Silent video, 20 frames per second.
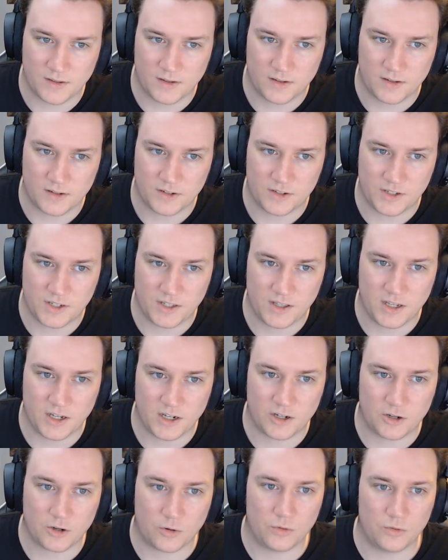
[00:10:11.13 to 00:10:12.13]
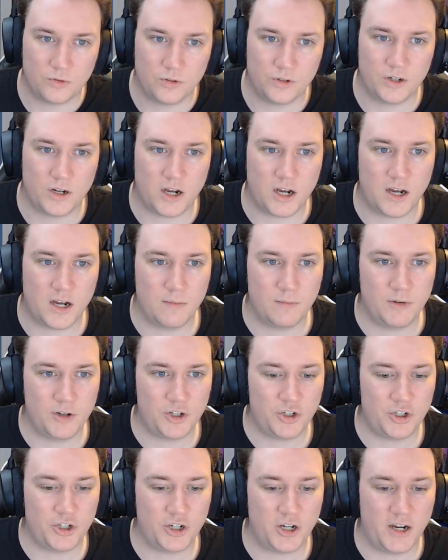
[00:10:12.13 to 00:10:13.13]
See their golden armor
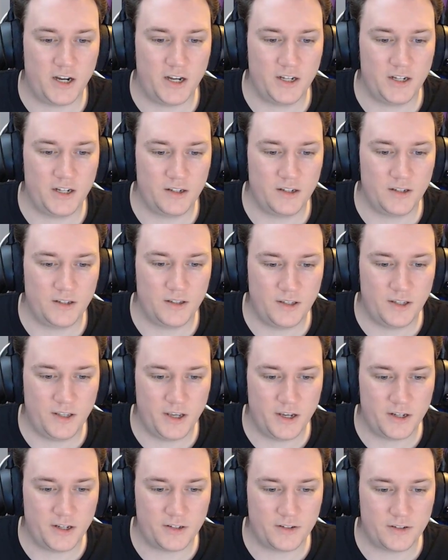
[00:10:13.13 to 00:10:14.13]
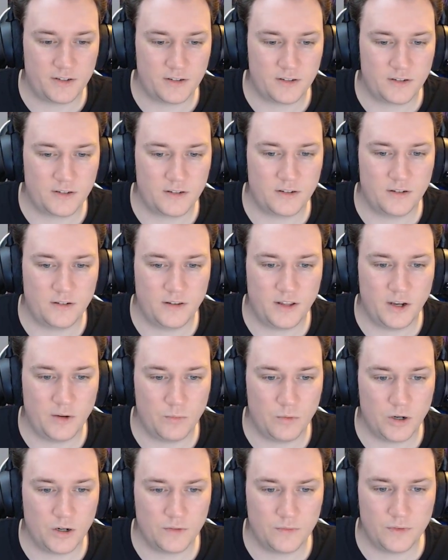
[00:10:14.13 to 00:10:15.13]
shining? Yes. They
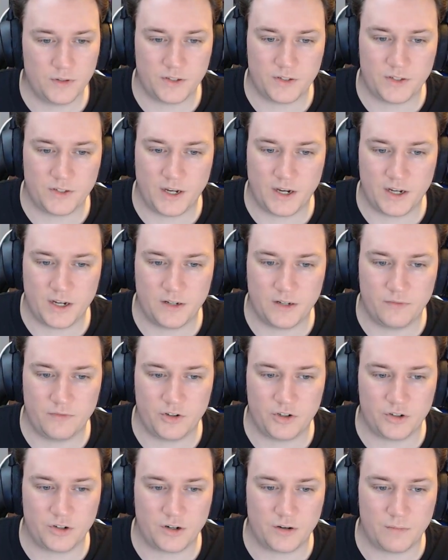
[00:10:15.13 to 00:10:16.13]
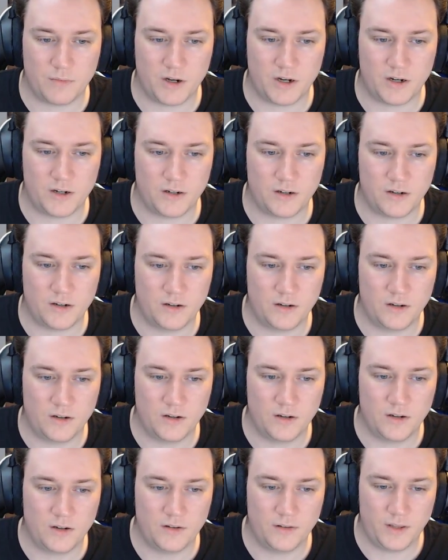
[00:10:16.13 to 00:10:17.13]
work for the 2nd Division Commander.
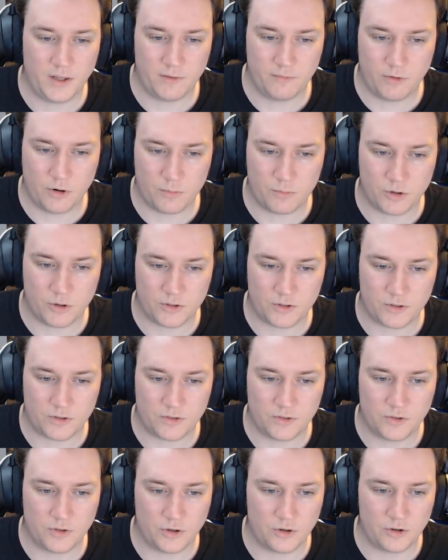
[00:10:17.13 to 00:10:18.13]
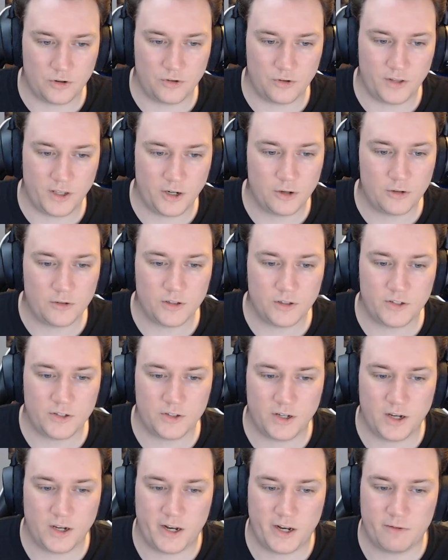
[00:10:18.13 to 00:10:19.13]
They're robots, so they don't listen
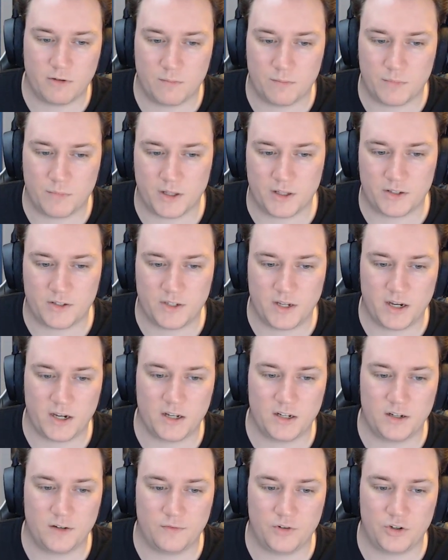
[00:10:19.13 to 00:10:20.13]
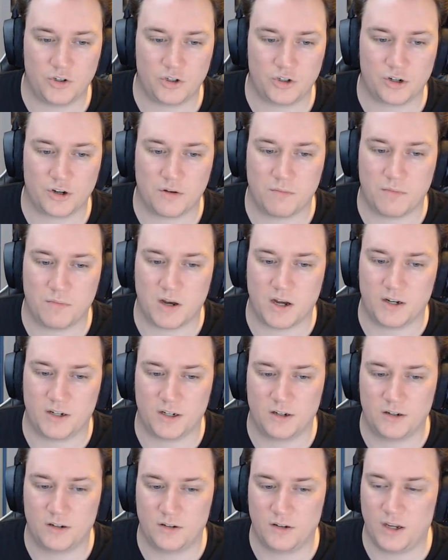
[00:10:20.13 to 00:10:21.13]
to anyone but the 2nd Division
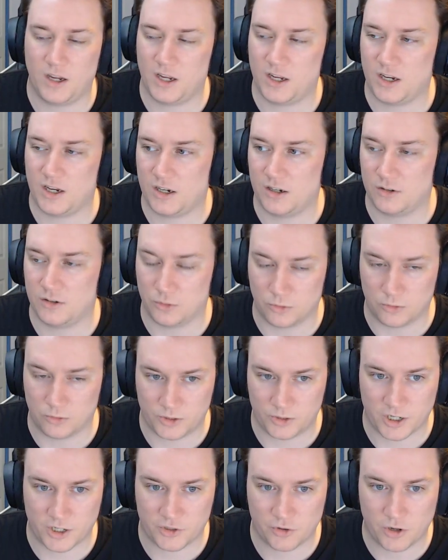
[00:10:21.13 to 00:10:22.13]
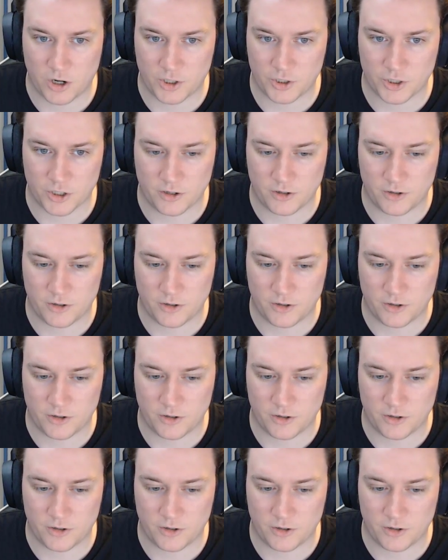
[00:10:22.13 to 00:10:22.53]
Commander and Lord Yasratcha.